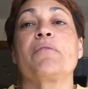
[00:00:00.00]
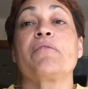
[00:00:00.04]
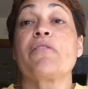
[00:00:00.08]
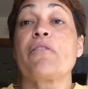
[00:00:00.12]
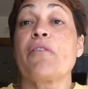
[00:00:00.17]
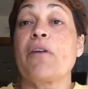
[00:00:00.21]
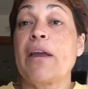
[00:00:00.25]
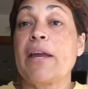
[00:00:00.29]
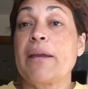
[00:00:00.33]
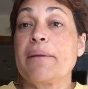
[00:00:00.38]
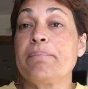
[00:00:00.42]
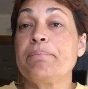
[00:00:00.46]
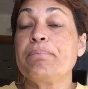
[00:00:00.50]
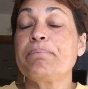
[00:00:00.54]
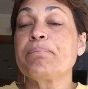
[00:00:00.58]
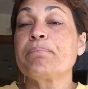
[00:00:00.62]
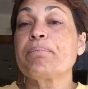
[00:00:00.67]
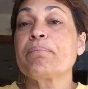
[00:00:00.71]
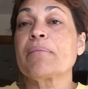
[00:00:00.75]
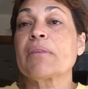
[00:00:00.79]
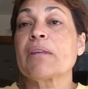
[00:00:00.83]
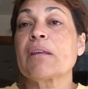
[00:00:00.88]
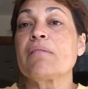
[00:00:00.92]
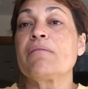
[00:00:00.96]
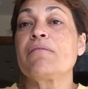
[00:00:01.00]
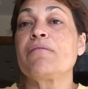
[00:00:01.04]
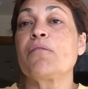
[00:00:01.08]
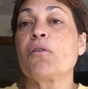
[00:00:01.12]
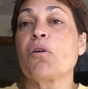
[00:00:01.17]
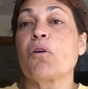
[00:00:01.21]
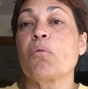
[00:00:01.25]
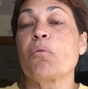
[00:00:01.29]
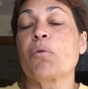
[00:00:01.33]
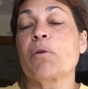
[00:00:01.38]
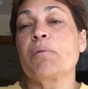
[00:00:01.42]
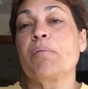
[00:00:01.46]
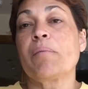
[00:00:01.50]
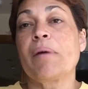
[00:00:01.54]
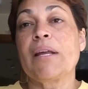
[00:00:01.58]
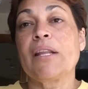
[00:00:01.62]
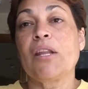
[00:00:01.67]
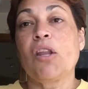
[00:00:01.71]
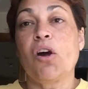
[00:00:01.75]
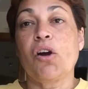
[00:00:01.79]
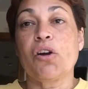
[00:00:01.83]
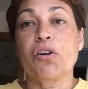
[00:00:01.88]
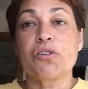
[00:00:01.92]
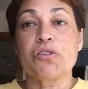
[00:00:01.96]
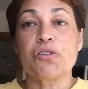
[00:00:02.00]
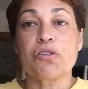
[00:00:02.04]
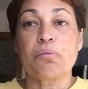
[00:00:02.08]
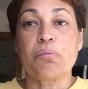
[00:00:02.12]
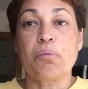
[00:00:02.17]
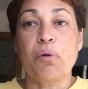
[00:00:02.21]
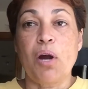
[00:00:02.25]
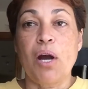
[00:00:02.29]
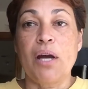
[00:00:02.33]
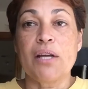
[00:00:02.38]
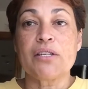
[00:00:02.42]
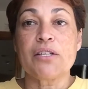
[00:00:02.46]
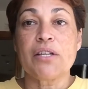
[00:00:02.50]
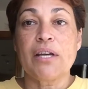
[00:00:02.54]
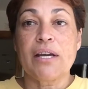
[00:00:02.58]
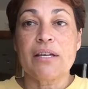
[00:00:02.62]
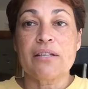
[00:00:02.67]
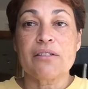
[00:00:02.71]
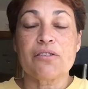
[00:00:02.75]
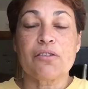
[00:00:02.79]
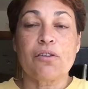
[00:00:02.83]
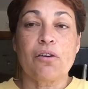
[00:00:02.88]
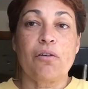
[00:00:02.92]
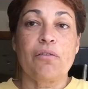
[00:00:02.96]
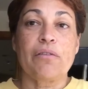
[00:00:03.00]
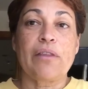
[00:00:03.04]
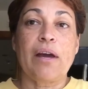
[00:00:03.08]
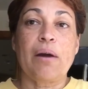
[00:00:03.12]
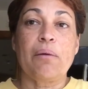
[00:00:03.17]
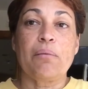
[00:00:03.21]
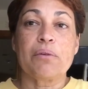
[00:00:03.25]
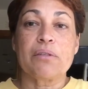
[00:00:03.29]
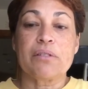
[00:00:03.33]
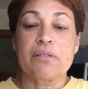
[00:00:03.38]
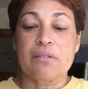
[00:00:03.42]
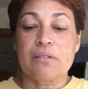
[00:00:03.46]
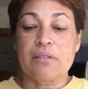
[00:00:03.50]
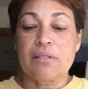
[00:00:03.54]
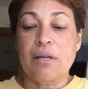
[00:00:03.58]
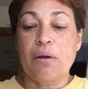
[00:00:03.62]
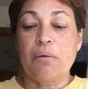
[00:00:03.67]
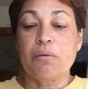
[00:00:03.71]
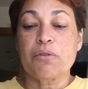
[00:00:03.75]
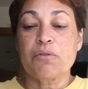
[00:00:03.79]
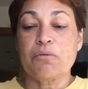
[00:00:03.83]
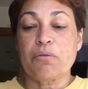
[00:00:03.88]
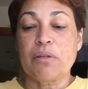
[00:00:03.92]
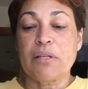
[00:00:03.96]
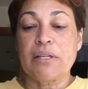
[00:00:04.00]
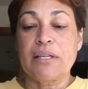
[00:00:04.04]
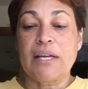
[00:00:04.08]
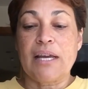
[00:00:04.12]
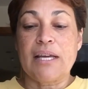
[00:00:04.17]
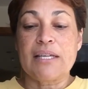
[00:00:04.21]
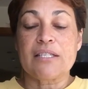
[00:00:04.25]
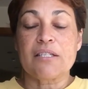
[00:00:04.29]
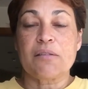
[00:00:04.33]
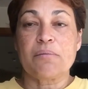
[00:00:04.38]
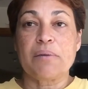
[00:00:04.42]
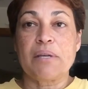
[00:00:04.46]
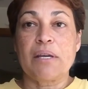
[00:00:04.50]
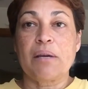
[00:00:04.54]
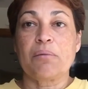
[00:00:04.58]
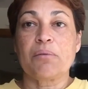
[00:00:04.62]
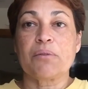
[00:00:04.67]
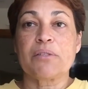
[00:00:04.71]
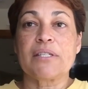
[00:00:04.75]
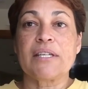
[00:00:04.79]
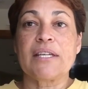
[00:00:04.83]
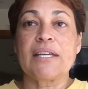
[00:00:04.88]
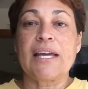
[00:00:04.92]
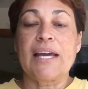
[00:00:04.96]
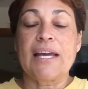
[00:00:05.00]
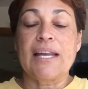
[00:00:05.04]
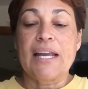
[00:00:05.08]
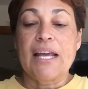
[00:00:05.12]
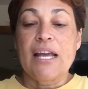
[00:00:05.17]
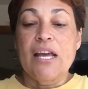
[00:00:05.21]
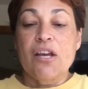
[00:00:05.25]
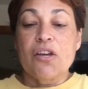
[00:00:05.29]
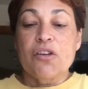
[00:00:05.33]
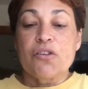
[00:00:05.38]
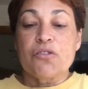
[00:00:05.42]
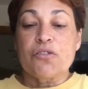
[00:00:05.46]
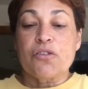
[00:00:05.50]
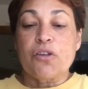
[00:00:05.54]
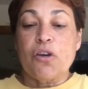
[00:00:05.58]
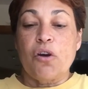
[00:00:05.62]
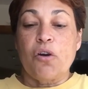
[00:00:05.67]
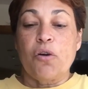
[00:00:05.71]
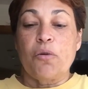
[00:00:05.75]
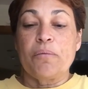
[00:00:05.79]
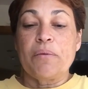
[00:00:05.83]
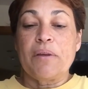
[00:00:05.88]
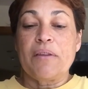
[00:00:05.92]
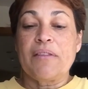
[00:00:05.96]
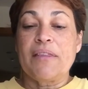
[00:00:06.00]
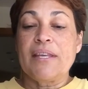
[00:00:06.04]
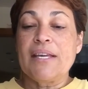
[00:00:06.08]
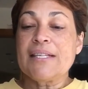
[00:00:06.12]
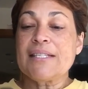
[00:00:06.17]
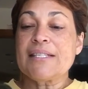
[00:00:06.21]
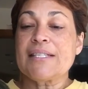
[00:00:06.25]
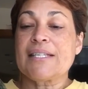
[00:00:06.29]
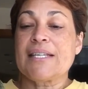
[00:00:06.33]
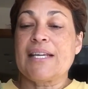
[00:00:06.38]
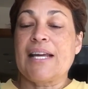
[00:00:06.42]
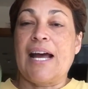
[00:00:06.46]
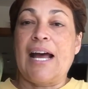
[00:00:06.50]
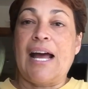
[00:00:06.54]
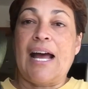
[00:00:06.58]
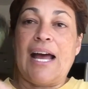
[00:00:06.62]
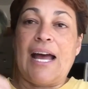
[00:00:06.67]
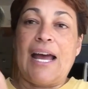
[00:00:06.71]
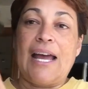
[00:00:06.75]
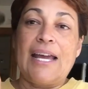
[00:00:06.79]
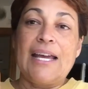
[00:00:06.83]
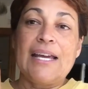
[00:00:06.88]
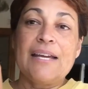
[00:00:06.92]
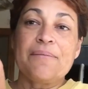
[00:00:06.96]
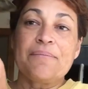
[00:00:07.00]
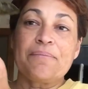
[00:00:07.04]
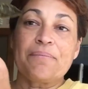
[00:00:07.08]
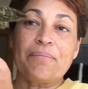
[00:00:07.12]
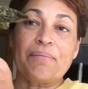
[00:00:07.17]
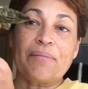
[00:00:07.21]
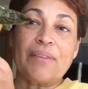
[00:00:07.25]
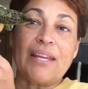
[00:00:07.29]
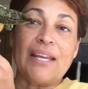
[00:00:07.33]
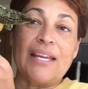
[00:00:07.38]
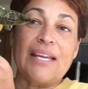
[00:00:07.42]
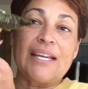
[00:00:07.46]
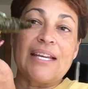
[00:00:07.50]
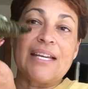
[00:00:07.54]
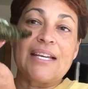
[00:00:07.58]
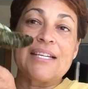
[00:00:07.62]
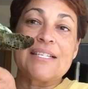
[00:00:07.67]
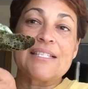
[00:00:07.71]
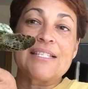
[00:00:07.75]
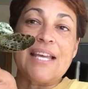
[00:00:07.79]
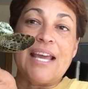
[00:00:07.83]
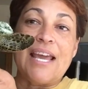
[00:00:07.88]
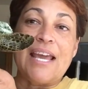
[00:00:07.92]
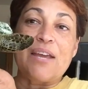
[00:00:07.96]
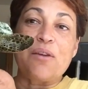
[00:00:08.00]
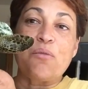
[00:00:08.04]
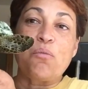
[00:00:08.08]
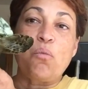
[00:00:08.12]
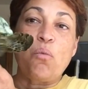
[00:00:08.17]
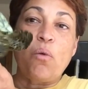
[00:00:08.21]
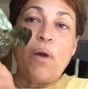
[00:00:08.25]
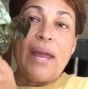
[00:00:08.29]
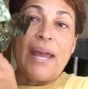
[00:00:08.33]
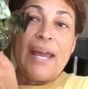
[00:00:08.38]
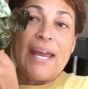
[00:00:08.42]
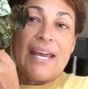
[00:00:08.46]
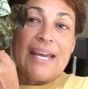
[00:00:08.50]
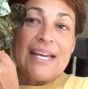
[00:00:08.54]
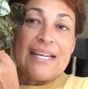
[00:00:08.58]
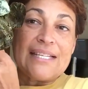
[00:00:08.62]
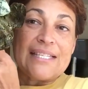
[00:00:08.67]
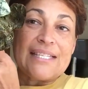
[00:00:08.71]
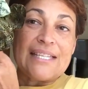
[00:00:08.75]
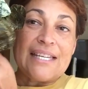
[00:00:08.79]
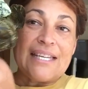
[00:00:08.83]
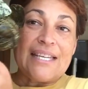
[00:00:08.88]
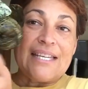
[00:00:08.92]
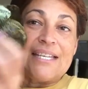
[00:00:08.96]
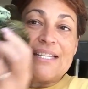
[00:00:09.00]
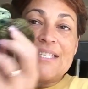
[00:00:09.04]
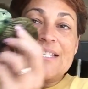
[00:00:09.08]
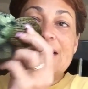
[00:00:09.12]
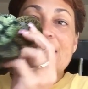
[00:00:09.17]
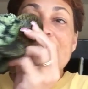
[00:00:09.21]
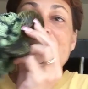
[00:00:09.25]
frame for one of my larger projects. So that was really nice to be able to get. So this guy is a weight. He's